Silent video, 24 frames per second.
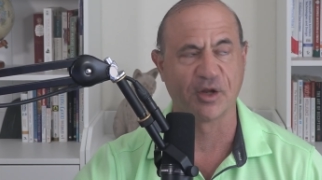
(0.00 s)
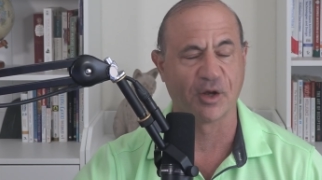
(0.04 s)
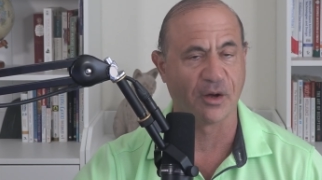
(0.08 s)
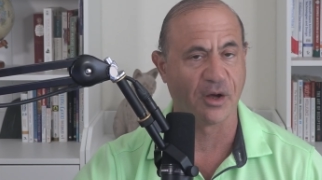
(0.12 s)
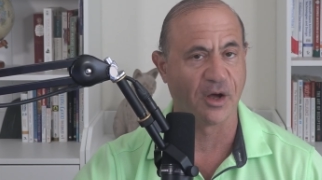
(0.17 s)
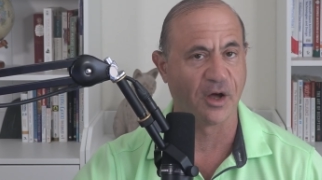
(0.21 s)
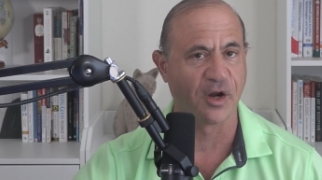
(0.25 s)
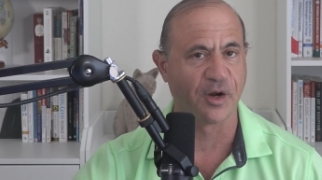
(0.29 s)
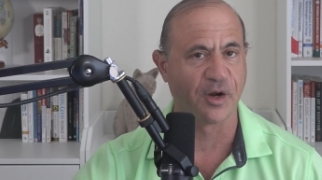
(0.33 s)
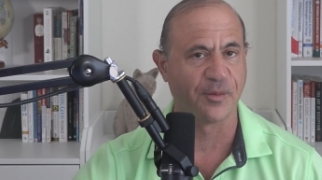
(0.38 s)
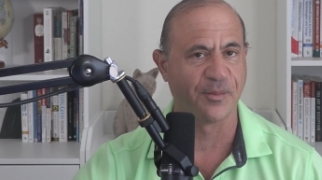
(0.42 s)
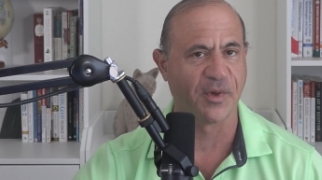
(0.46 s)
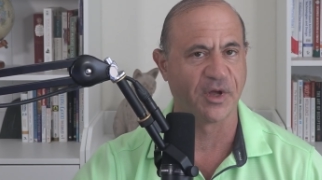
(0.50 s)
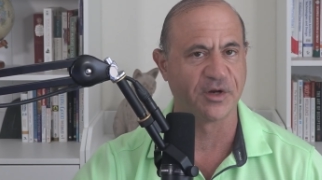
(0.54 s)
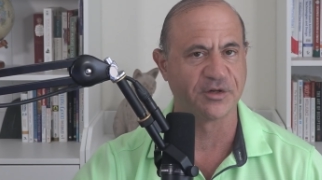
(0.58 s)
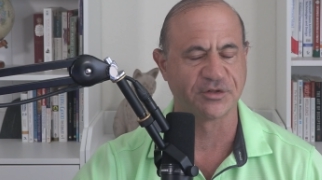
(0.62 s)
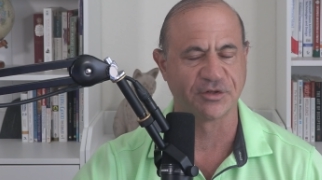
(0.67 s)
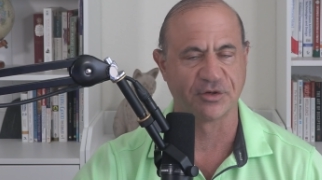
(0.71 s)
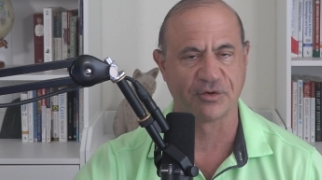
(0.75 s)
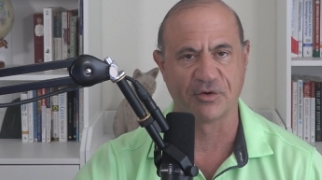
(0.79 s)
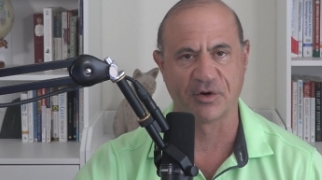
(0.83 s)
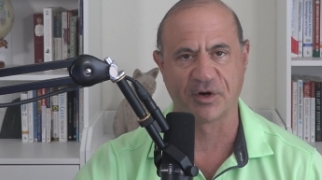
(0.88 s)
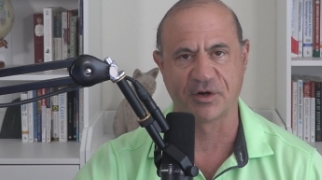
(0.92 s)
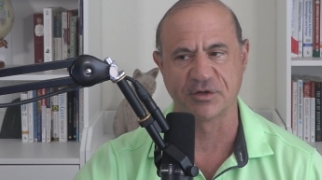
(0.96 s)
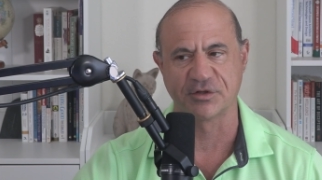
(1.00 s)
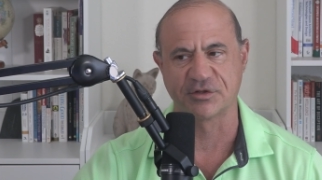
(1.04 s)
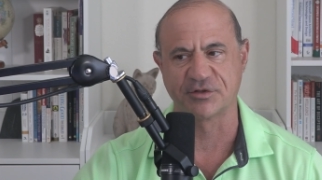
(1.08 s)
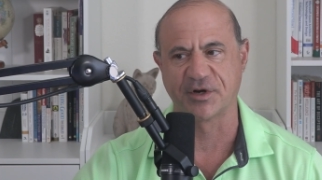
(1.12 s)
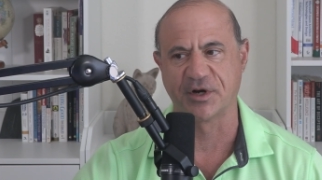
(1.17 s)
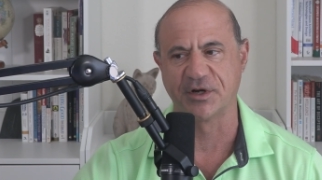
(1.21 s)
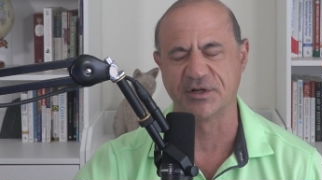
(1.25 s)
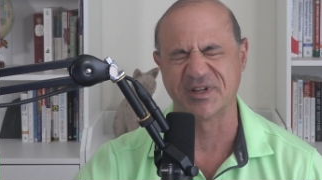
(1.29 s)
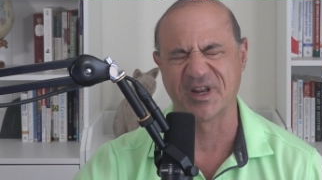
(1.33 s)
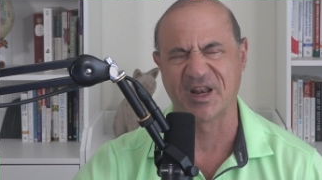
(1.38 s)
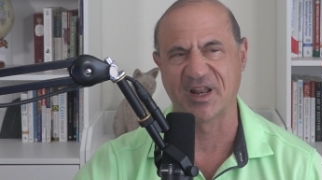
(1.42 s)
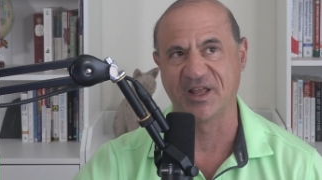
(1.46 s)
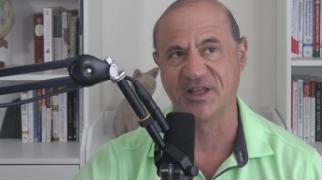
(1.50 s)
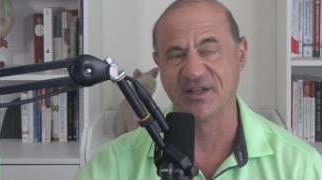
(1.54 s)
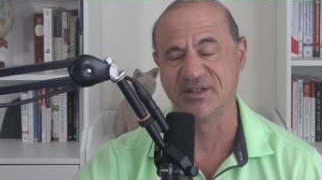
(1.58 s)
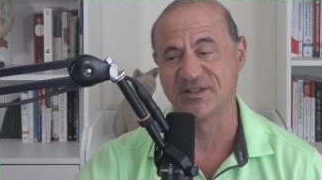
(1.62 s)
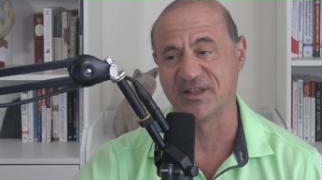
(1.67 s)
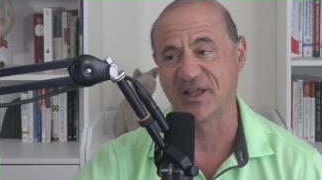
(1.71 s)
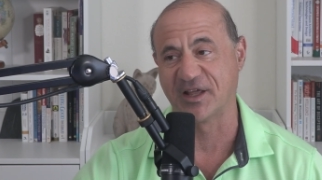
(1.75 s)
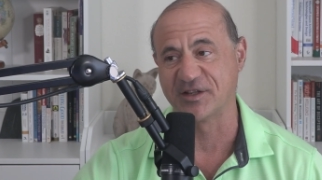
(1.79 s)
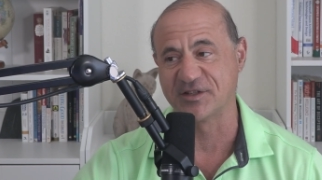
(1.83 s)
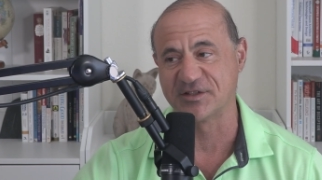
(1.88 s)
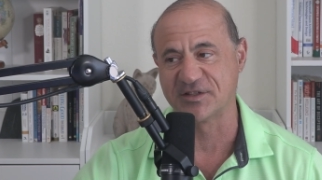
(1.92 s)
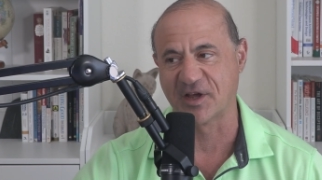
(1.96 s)
So automation orchestration
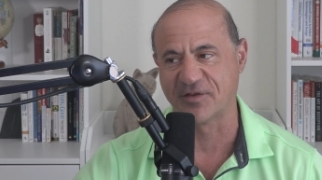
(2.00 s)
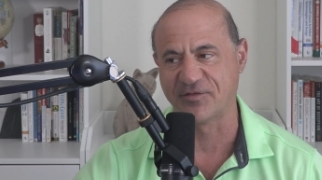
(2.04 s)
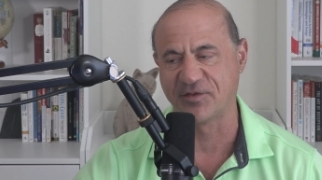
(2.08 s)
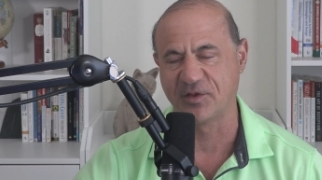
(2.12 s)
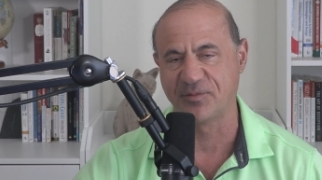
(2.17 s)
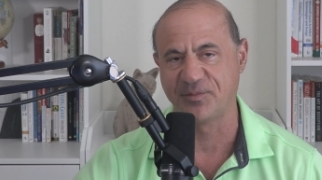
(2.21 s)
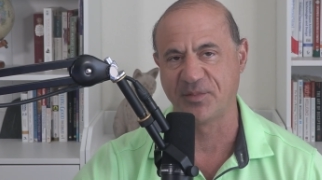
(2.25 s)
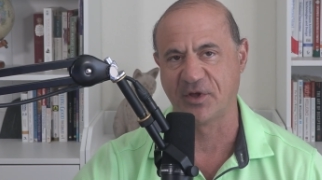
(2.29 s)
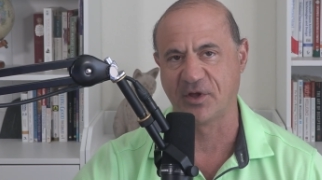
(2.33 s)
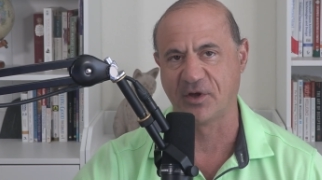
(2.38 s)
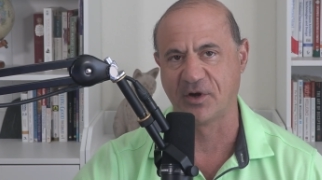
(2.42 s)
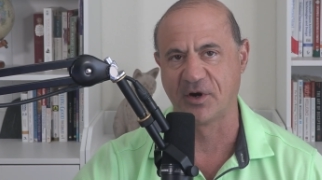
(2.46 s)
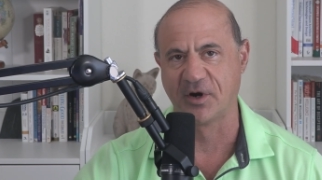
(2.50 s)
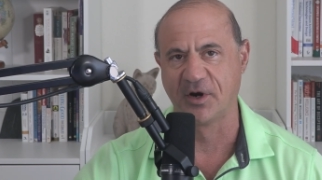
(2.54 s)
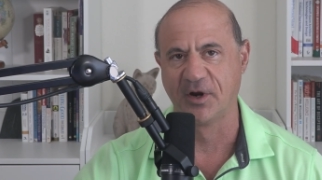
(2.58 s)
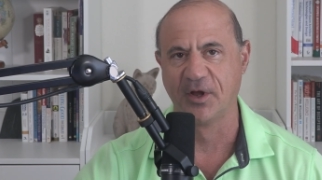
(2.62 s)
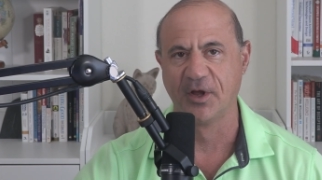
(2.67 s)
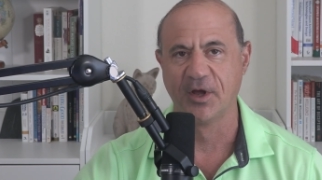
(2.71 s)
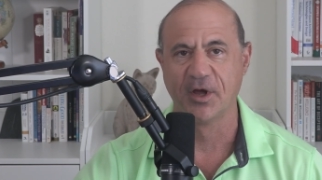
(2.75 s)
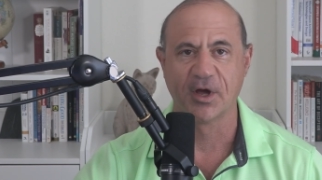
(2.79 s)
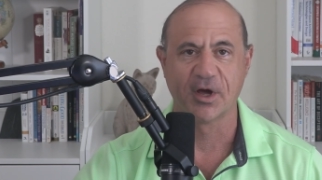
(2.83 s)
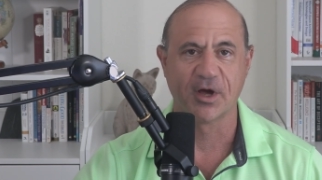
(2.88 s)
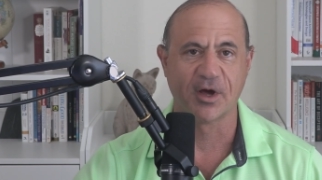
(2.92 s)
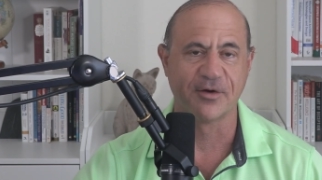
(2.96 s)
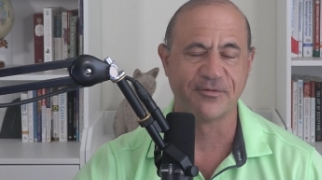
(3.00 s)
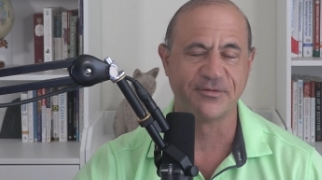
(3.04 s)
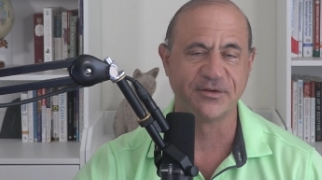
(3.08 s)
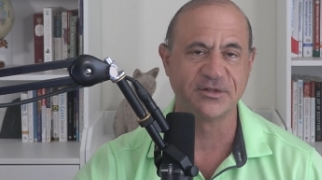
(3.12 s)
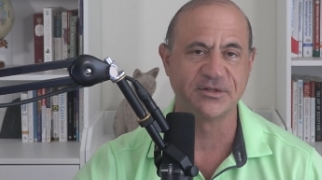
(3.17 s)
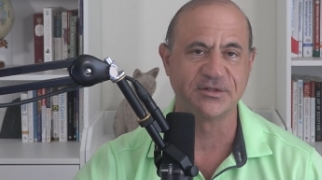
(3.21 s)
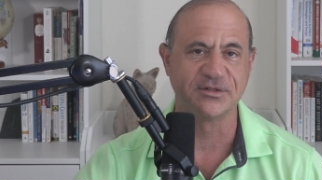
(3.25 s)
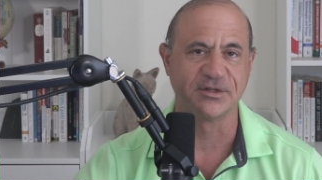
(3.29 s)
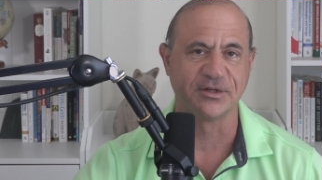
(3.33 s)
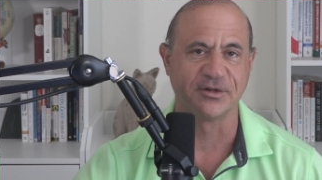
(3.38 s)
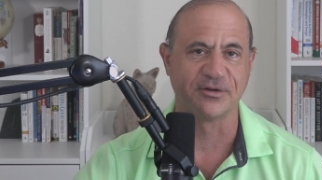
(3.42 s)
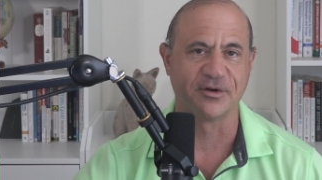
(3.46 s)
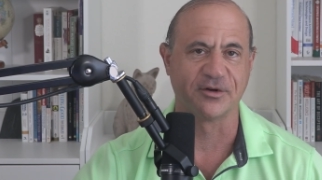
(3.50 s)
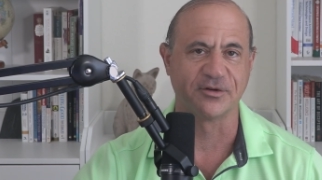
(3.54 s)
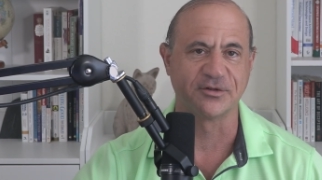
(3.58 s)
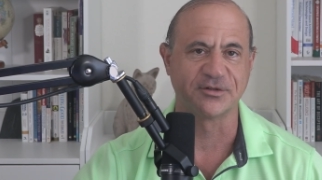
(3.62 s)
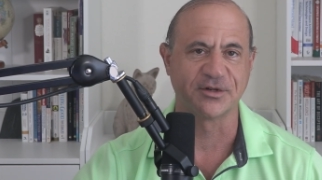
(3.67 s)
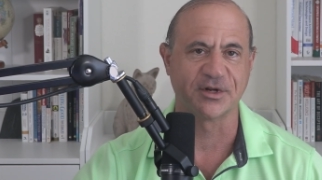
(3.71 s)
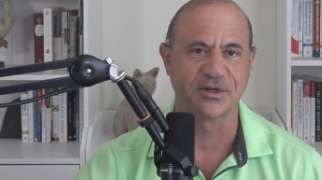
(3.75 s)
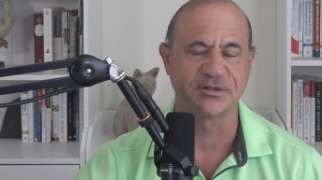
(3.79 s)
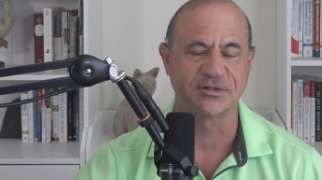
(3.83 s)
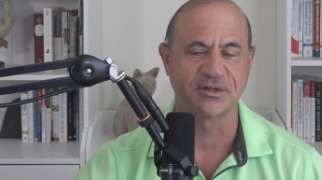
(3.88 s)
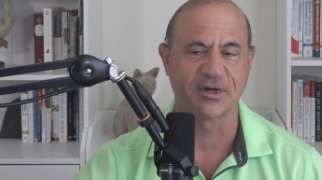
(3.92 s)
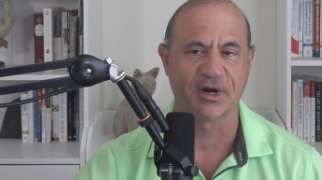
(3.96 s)
is that seventh pillar of a Zero
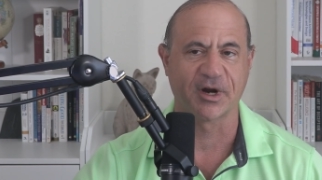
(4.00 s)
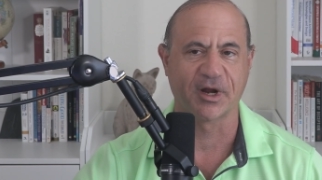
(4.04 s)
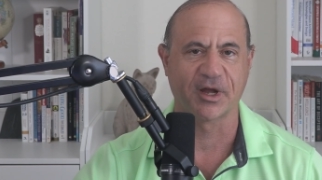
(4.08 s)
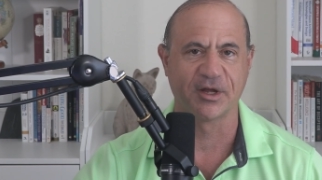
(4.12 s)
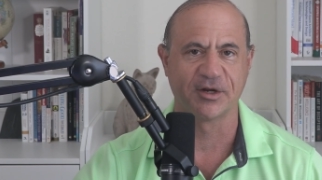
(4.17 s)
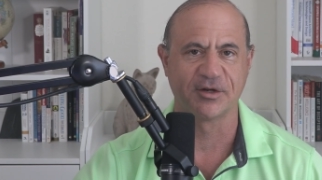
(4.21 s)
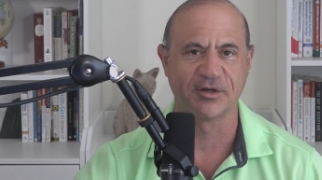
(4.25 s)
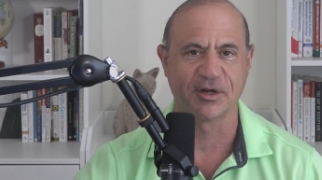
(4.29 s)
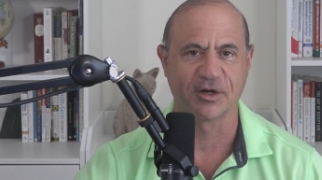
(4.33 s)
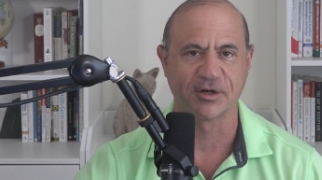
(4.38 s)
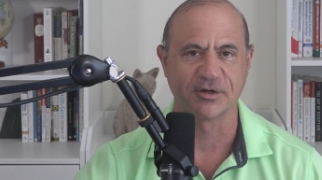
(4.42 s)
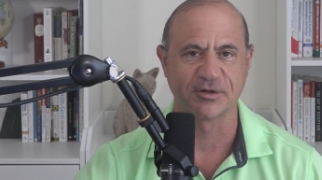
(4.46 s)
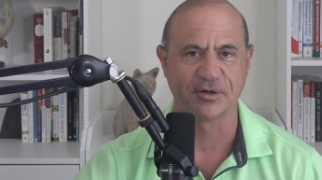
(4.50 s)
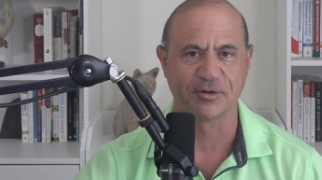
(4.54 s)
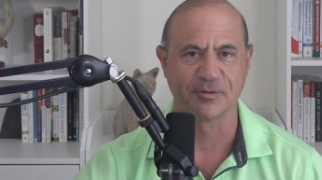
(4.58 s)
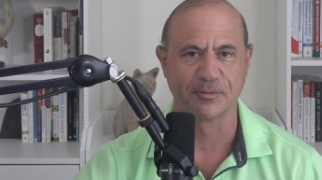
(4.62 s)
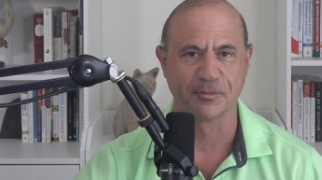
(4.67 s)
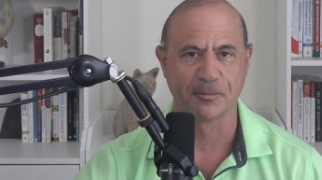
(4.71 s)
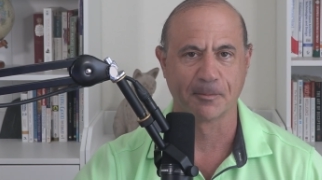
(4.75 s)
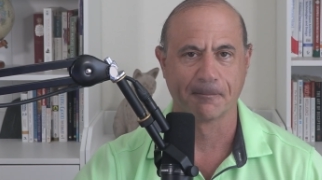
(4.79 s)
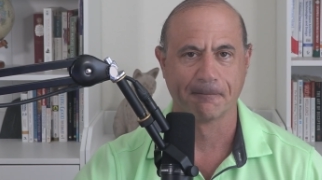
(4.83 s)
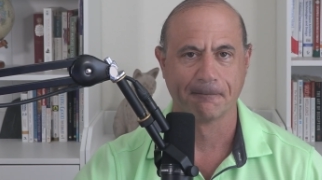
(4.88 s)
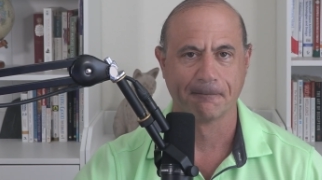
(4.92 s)
Trust architecture.